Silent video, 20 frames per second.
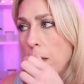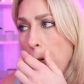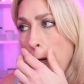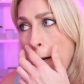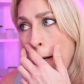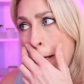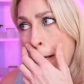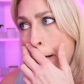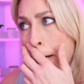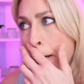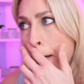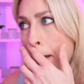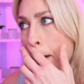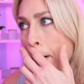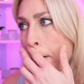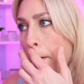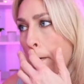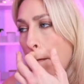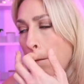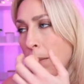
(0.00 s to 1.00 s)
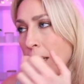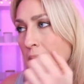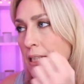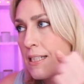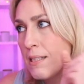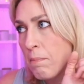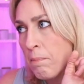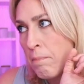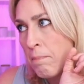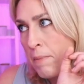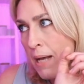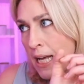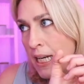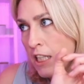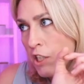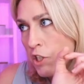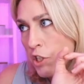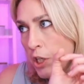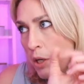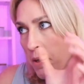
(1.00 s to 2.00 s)
I don't know, because
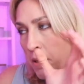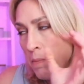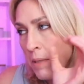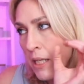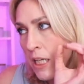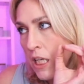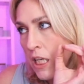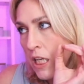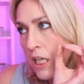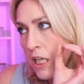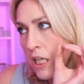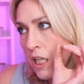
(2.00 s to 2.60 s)
Maddie's showing me